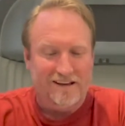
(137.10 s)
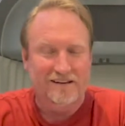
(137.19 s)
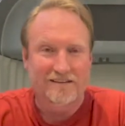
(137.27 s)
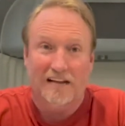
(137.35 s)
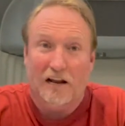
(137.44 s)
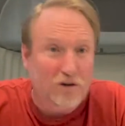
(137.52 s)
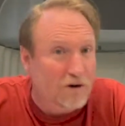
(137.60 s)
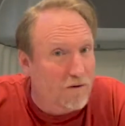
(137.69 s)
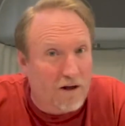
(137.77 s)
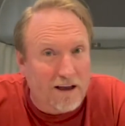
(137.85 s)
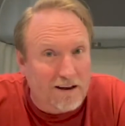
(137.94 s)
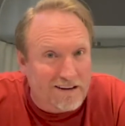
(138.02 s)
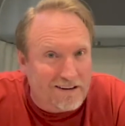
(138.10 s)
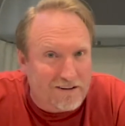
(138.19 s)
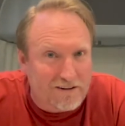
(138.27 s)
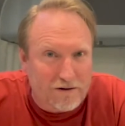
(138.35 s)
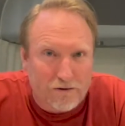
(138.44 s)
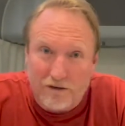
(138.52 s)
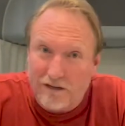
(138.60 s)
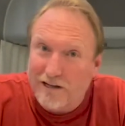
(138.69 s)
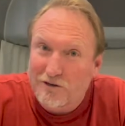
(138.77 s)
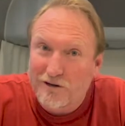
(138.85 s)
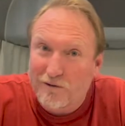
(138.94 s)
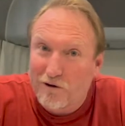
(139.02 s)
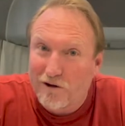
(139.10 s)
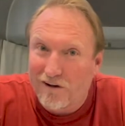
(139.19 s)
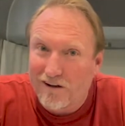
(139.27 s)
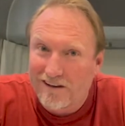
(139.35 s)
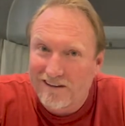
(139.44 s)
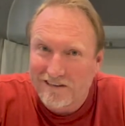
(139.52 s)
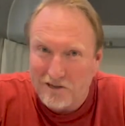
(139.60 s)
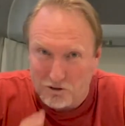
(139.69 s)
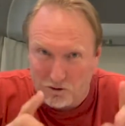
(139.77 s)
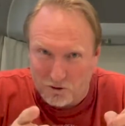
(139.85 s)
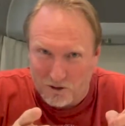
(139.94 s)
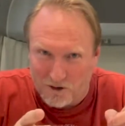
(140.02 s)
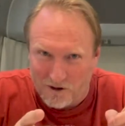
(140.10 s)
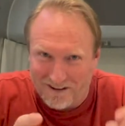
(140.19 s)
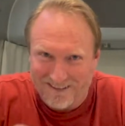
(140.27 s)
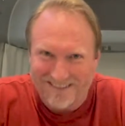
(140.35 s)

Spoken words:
Did I do it right or did I do it wrong? It's your call.